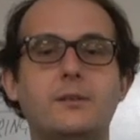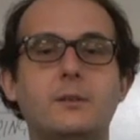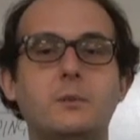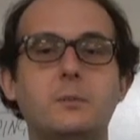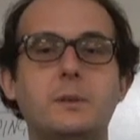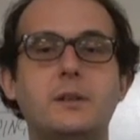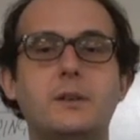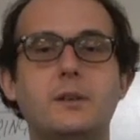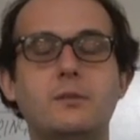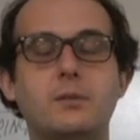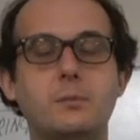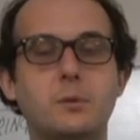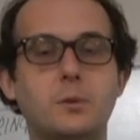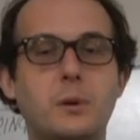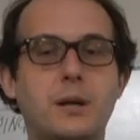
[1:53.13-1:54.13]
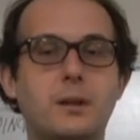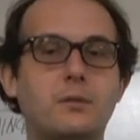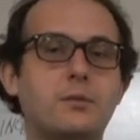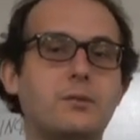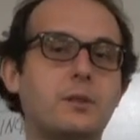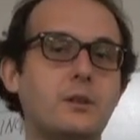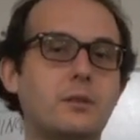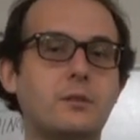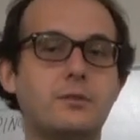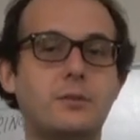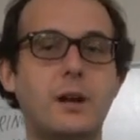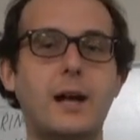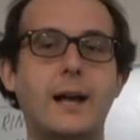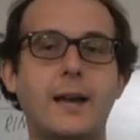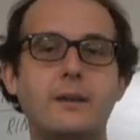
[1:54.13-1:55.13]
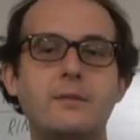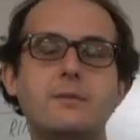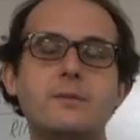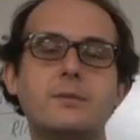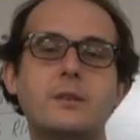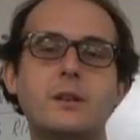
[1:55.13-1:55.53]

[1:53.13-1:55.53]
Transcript: so we'll be doing from 12 till 5,